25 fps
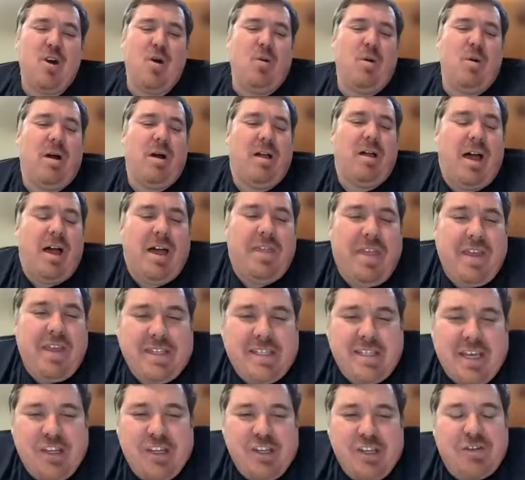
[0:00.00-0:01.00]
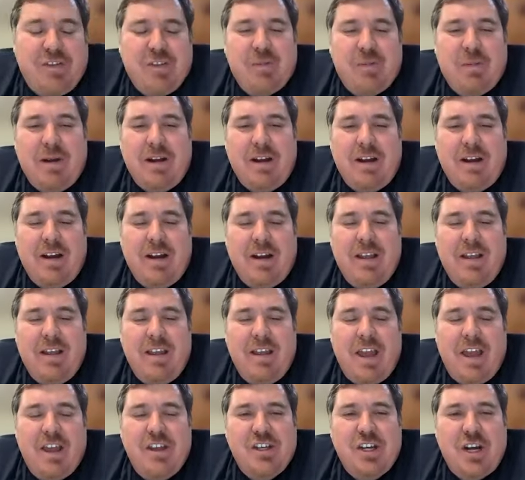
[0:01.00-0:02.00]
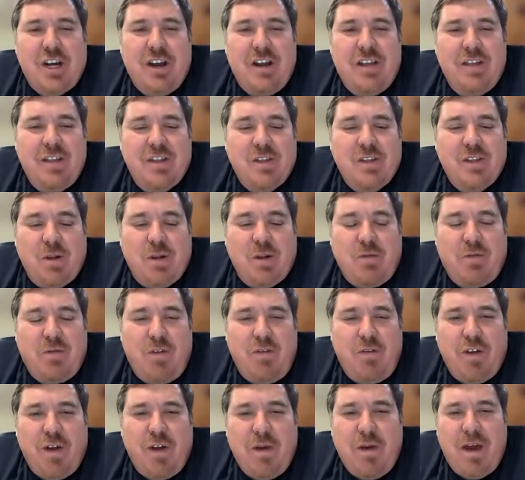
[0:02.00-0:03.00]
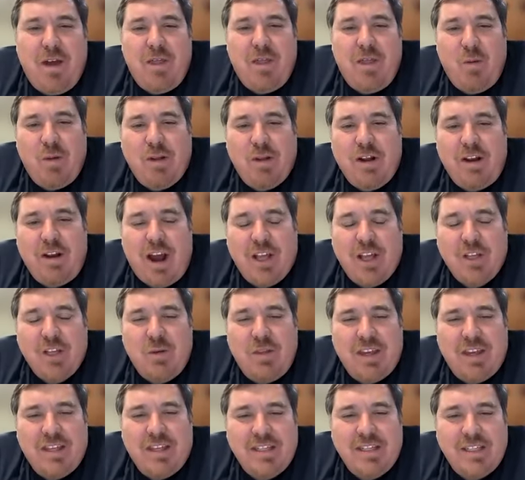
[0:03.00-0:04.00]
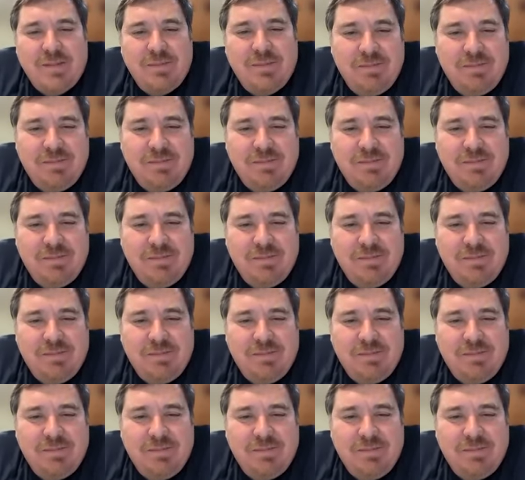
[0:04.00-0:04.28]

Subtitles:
Well, thanks again, Jeff Springer, and sharing this wonderful film, The Wintering Grounds, with us.